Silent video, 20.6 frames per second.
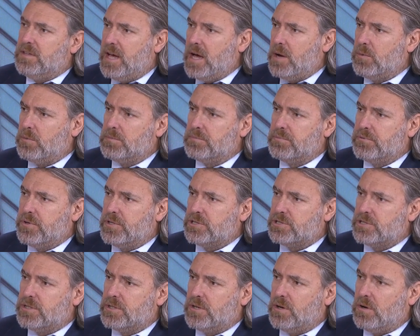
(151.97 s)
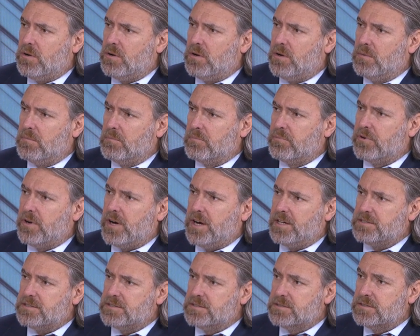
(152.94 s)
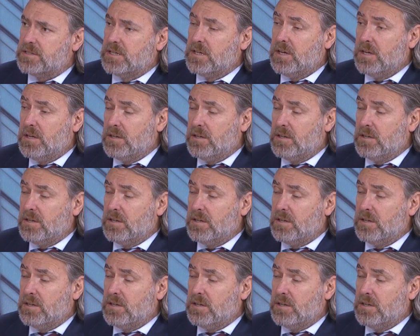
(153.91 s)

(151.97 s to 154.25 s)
downward pressure on prices.